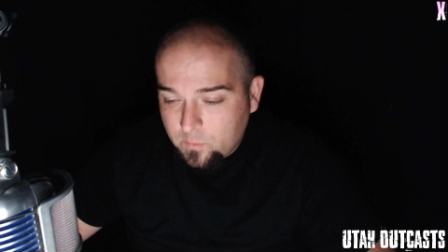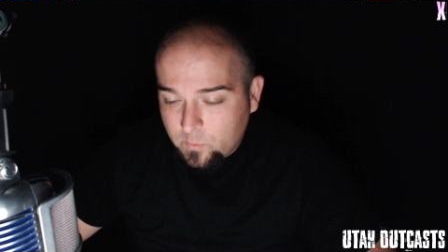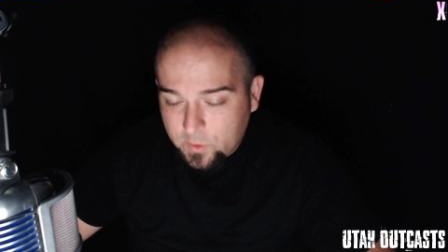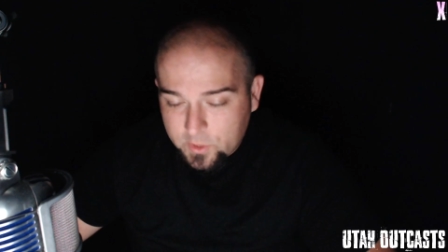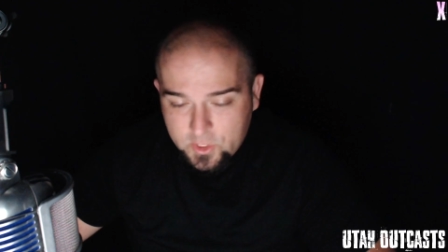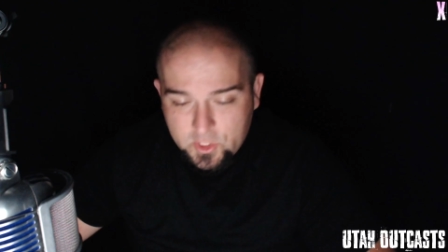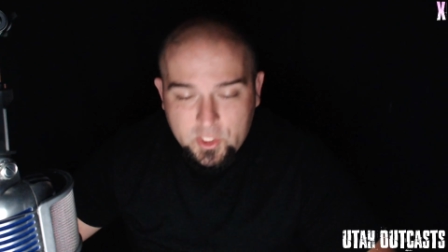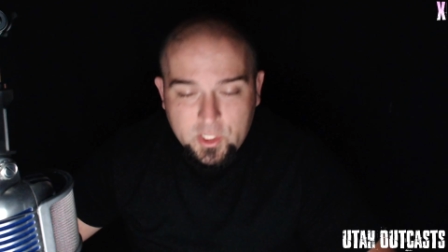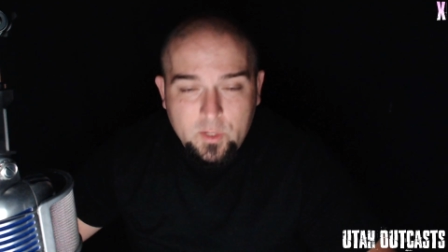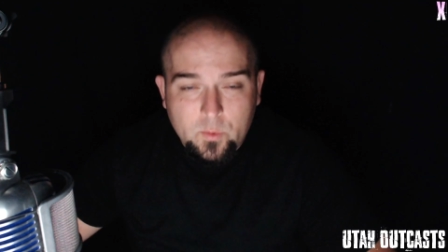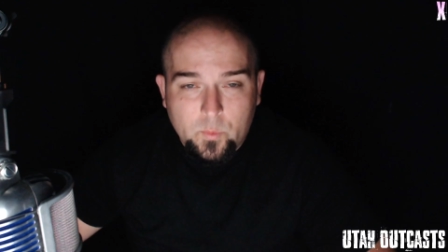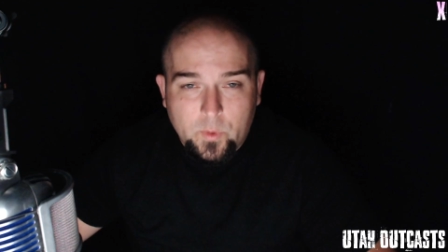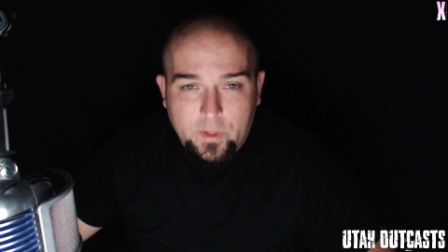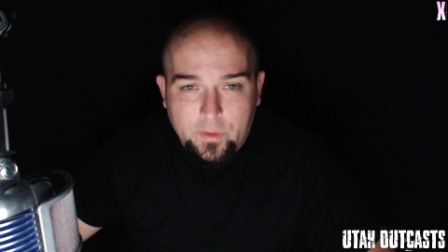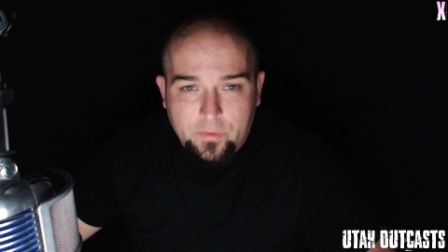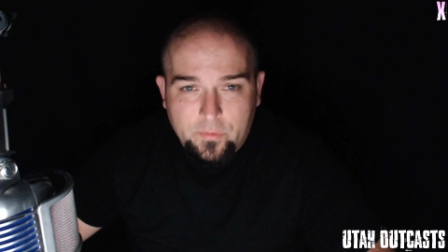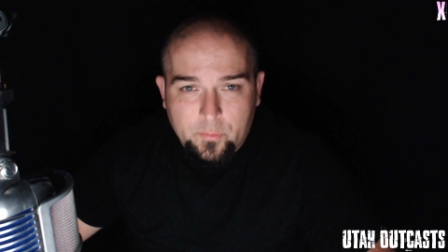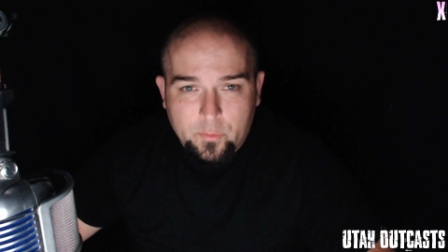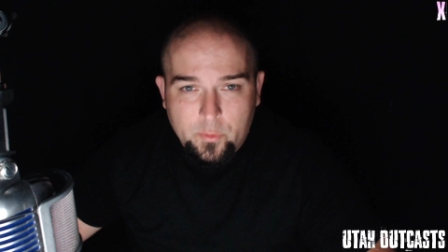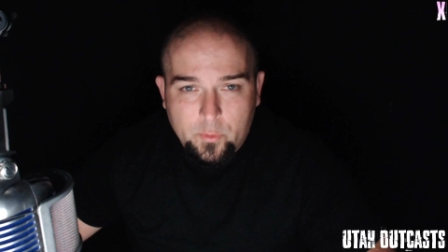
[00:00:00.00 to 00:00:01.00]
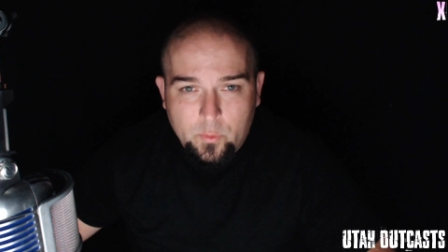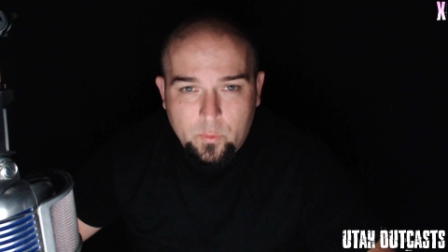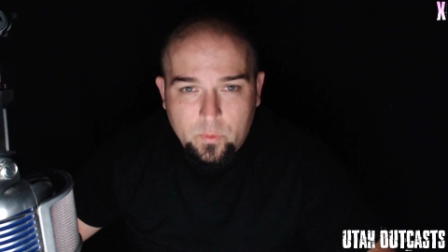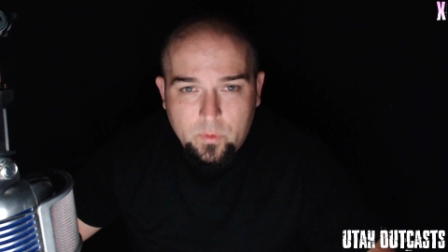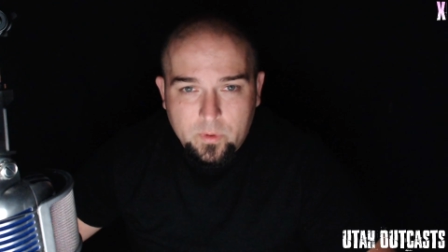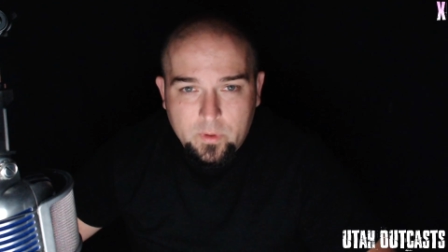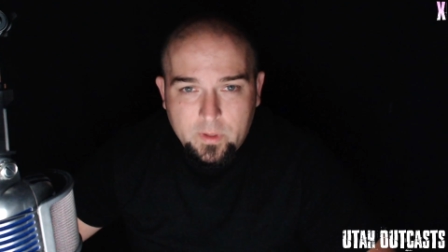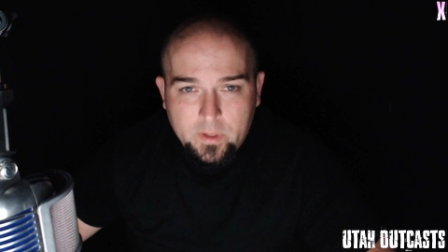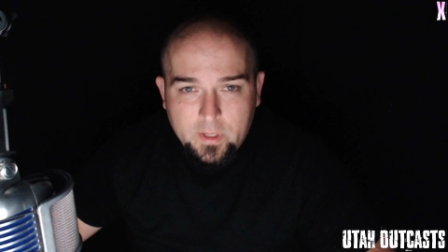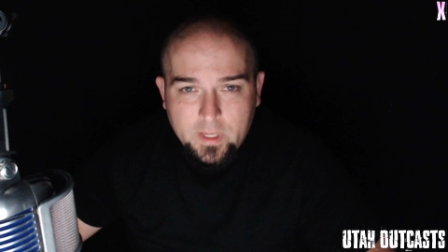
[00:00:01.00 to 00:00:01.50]
what she went through,
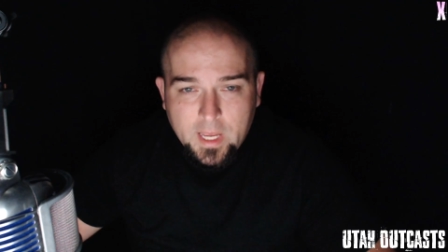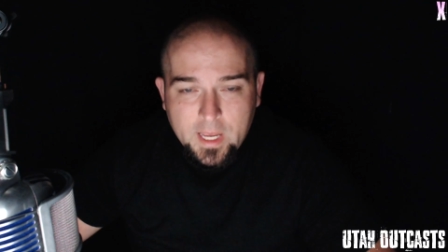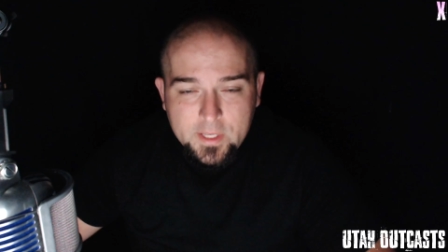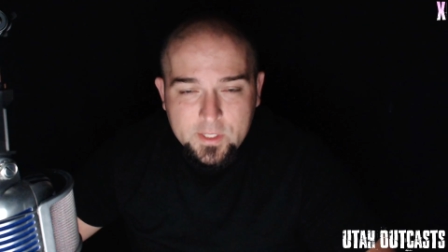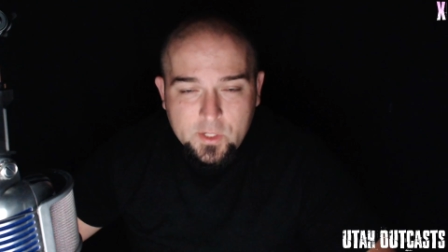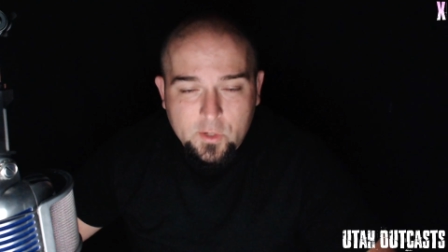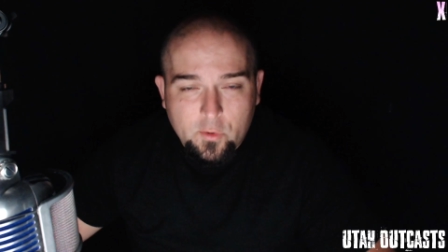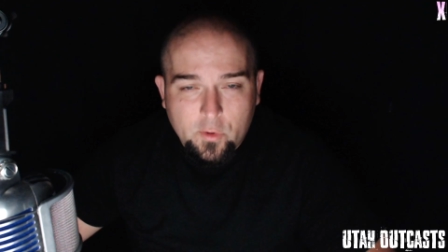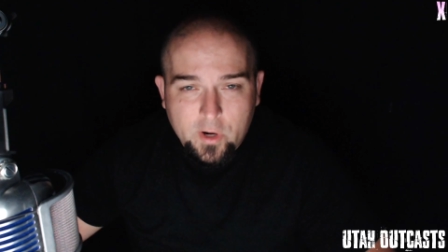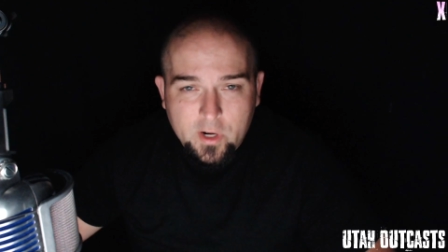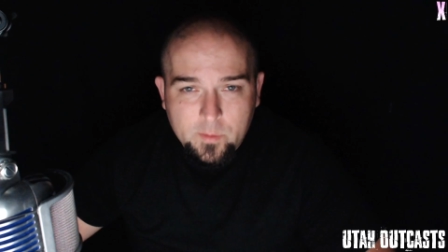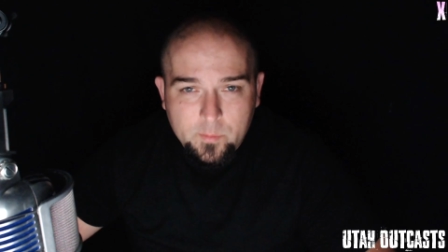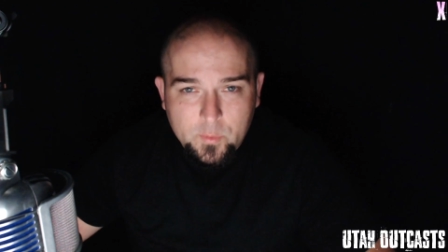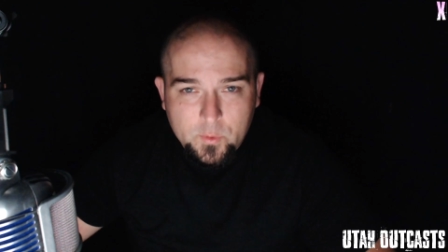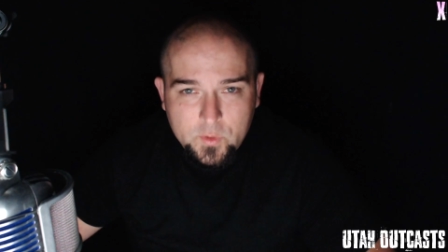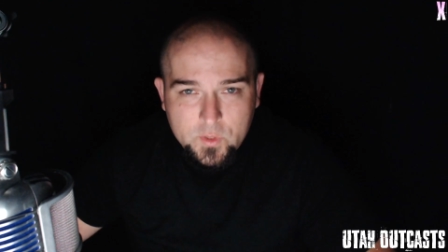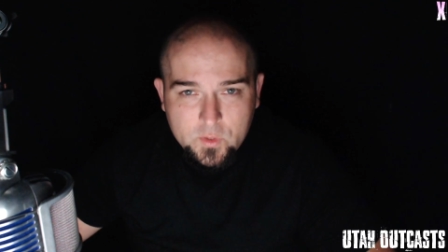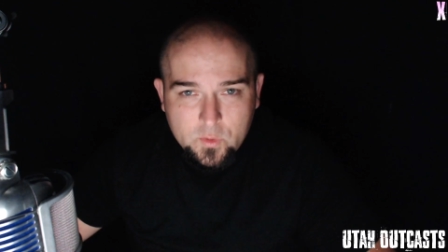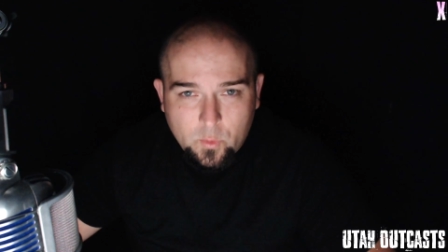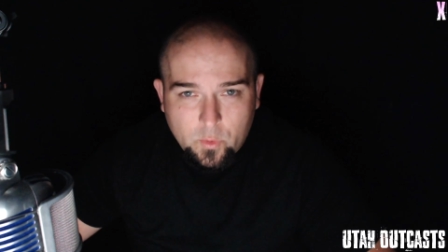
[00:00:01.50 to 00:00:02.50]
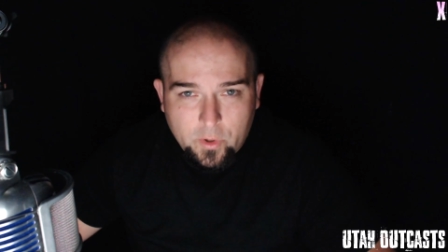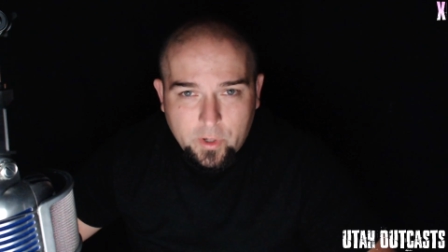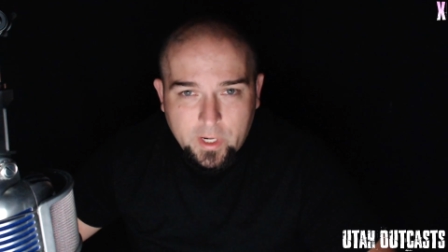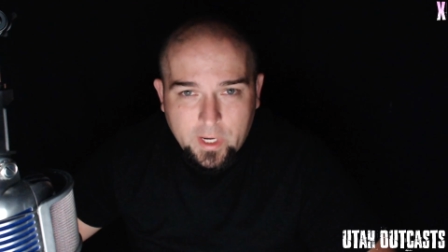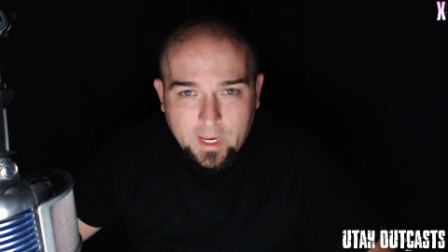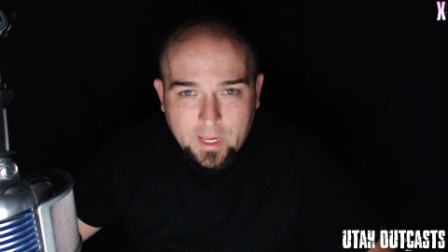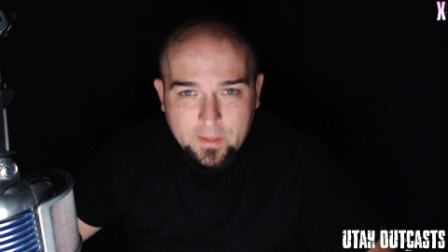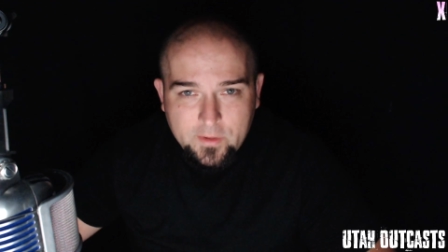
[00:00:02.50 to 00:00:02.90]
has a credible story,